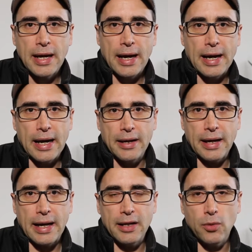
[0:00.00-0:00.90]
And
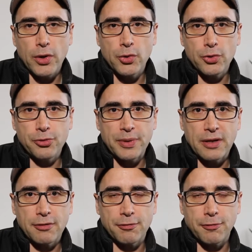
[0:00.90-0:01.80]
anyone who's
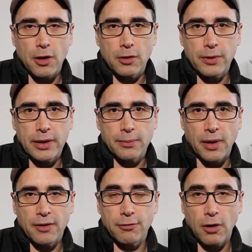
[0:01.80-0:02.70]
been following
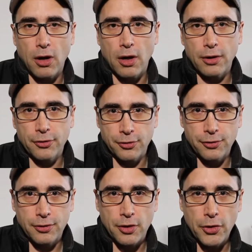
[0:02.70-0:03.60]
my
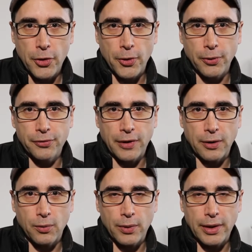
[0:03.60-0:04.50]
vlogs knows
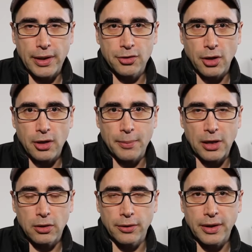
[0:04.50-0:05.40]
that when I talk
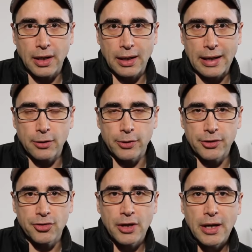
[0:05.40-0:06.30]
about learning a
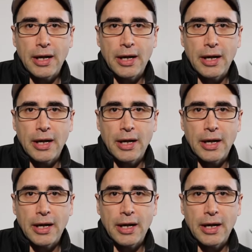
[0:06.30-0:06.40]
language,